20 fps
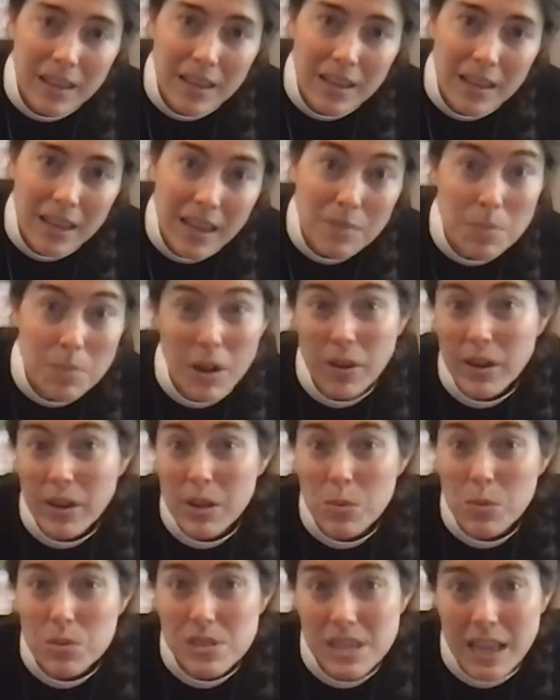And Mary
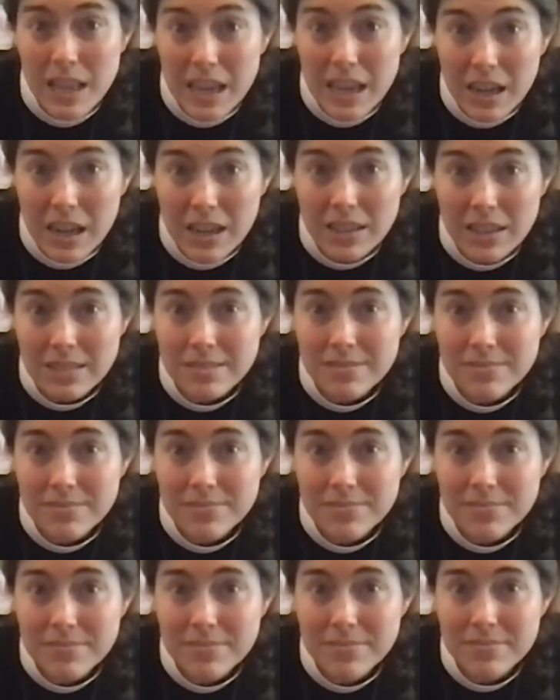was there
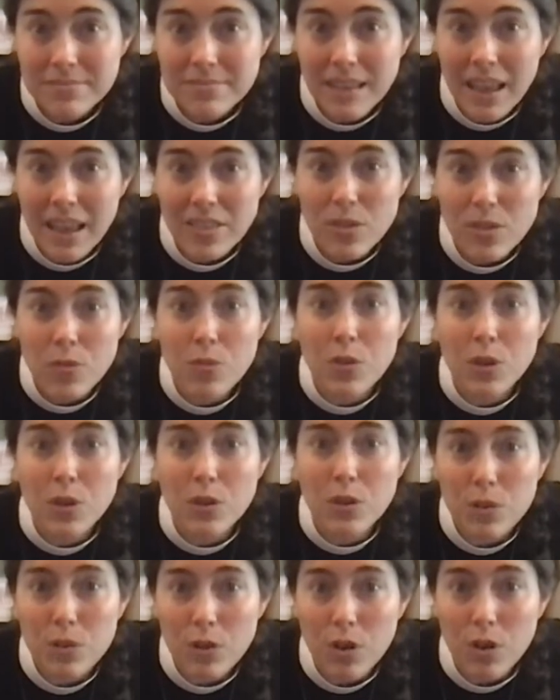at the foot of the
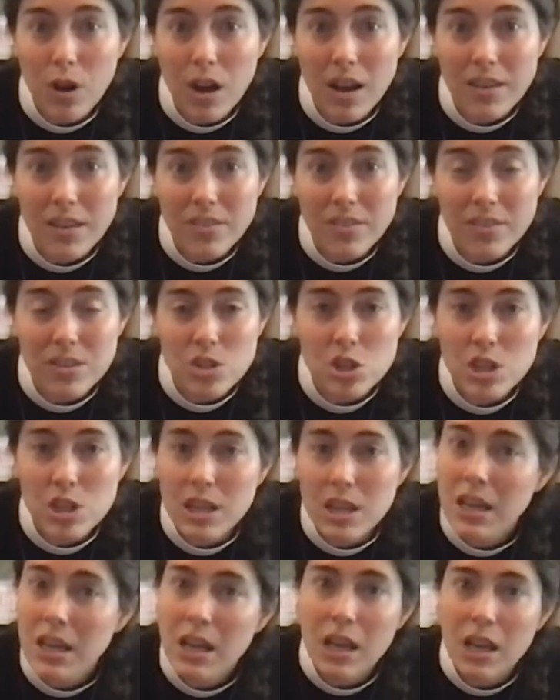cross, and she
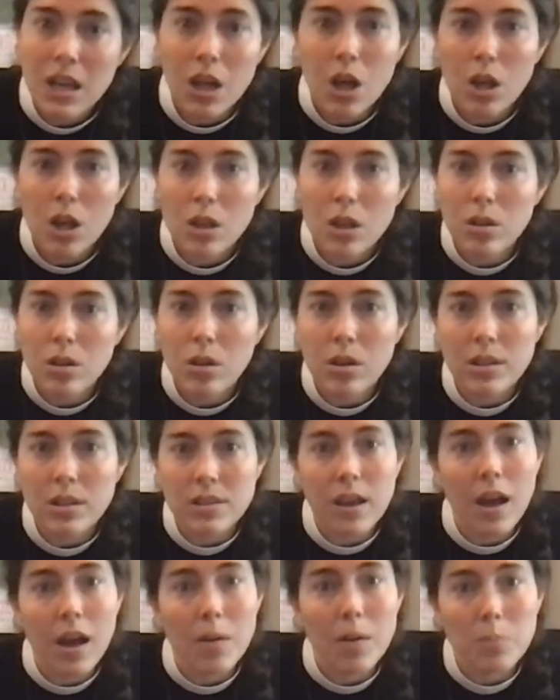looked
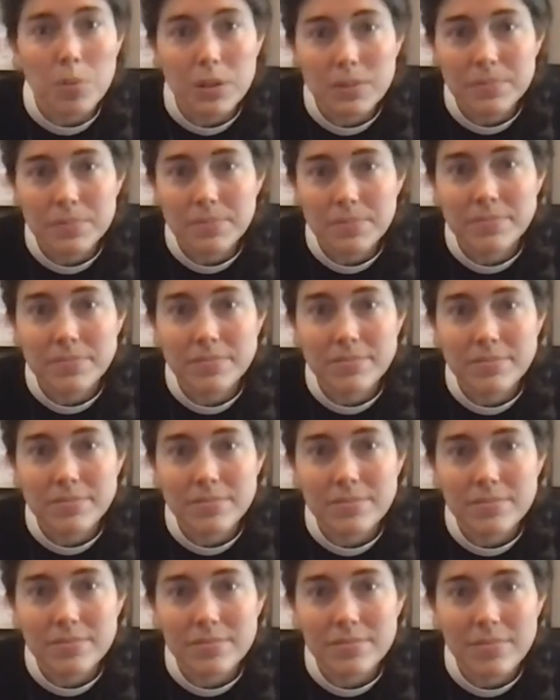up,
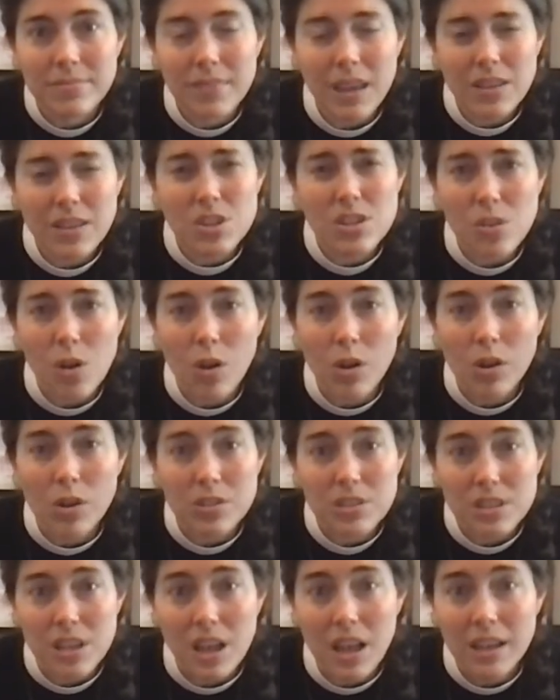and she saw her
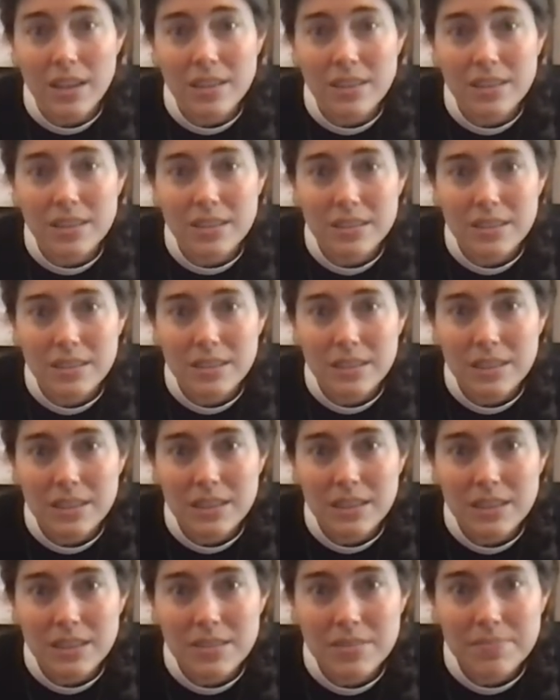son.
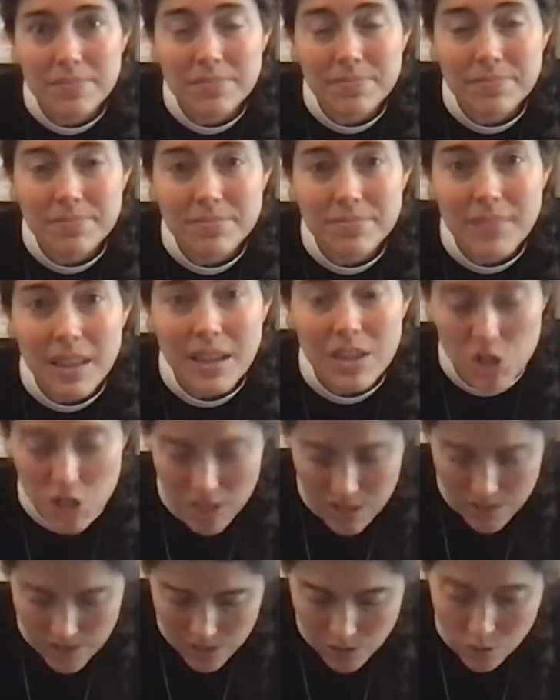And
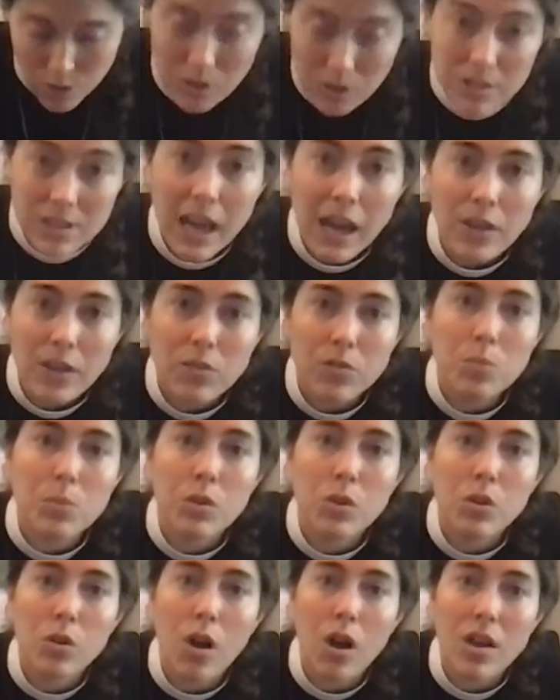Jesus looked down from the
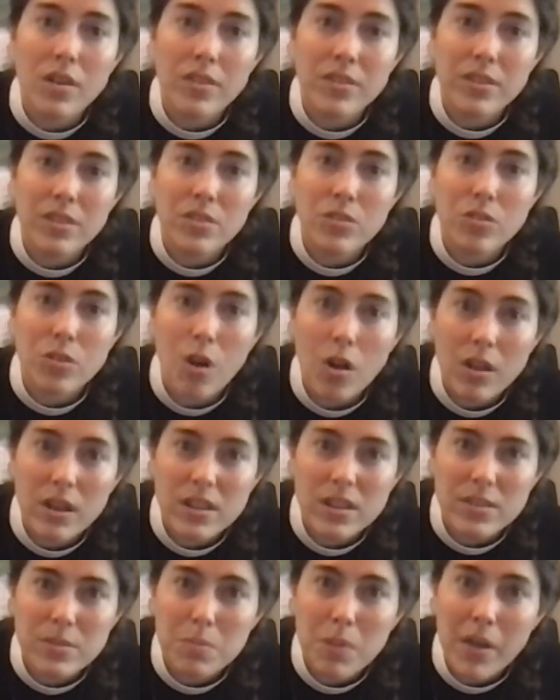cross and saw
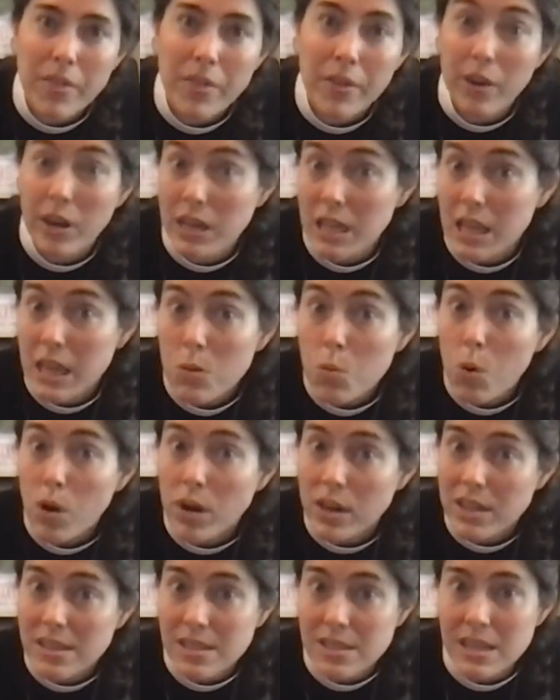his mother, and he
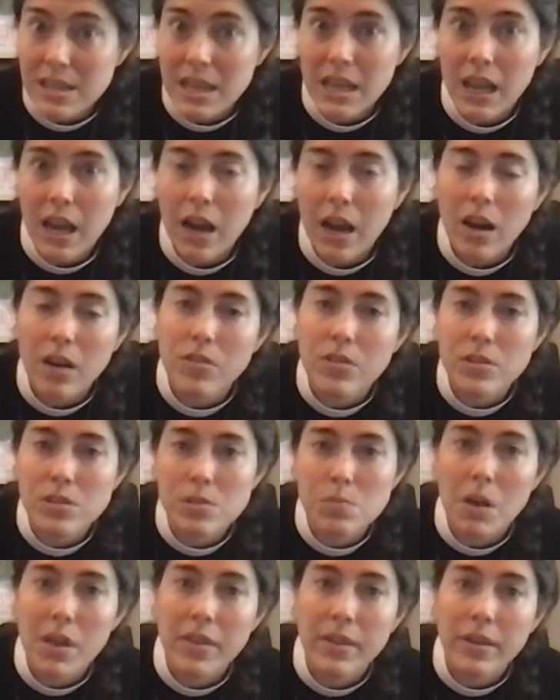wanted to take care of
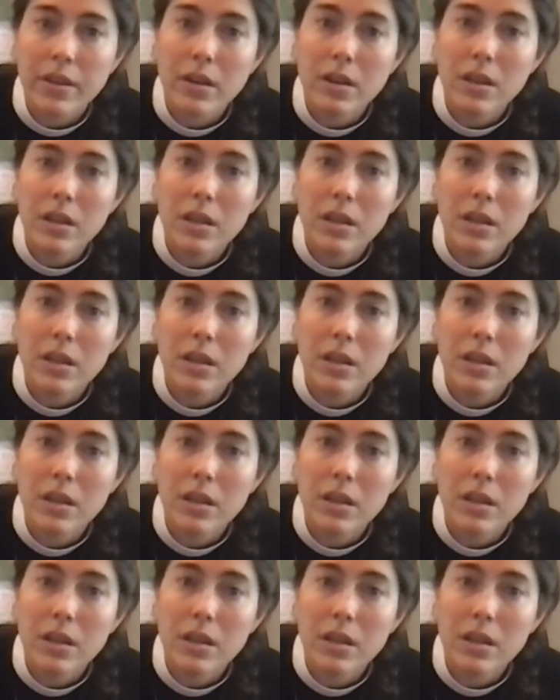his mother.